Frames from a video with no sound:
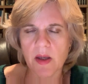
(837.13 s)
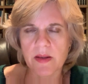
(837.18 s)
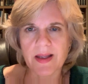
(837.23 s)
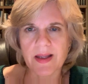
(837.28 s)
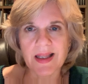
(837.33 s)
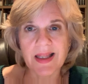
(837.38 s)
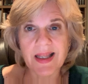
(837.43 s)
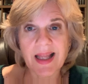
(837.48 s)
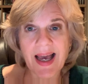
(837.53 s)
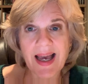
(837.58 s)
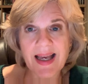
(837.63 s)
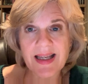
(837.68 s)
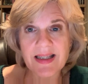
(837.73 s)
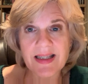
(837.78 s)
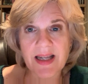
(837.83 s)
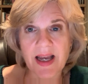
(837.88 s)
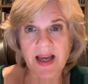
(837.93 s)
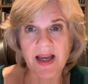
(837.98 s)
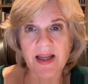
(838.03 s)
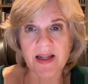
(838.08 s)
The
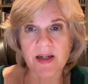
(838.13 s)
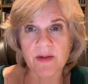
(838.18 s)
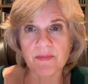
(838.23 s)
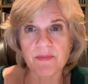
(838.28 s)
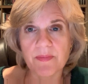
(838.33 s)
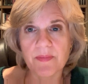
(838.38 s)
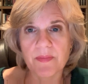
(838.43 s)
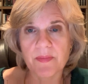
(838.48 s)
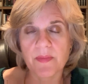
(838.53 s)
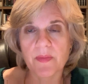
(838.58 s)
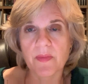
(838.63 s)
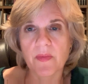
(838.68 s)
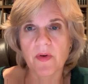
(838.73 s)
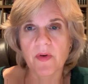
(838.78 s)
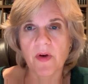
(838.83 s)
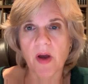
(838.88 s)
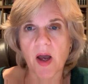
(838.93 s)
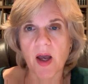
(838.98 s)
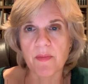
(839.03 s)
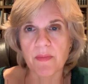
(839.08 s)
last Adam,
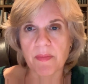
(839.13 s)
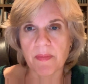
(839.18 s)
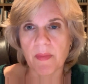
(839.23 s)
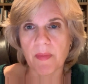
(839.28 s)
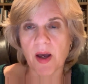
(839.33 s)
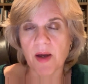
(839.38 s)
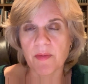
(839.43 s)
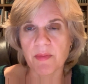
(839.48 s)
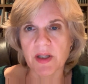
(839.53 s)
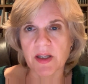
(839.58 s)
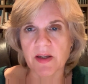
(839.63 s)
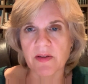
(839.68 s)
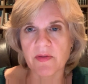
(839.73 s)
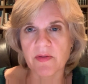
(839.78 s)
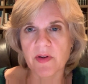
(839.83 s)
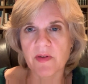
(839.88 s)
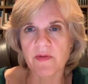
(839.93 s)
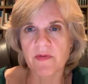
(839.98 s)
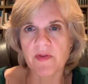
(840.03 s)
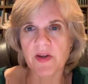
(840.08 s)
I believe,
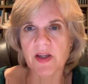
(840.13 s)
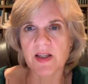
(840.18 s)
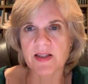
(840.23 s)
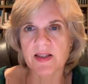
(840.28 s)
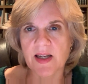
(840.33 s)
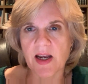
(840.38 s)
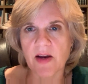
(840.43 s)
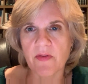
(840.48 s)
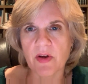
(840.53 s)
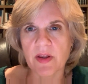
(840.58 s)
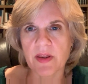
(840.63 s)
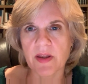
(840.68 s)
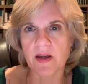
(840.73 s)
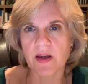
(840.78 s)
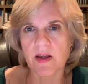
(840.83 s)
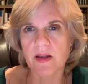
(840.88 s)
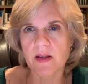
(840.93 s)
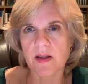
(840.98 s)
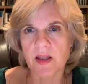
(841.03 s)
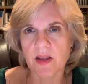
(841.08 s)
fixed
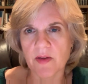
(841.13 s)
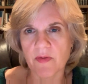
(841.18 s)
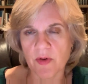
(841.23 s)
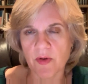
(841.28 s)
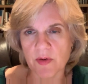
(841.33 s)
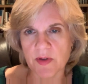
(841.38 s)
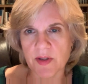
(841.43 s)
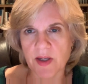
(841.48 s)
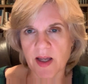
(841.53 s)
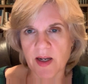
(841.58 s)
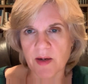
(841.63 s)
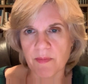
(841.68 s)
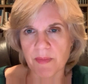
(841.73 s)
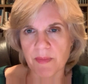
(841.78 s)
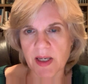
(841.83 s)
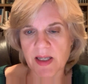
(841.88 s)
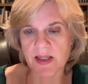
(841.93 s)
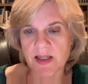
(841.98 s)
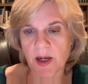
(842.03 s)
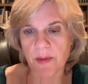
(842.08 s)
everything that the first Adam
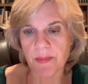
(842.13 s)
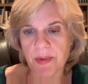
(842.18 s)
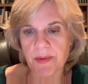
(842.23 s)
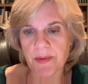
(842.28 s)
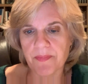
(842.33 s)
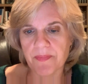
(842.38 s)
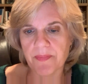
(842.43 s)
messed up.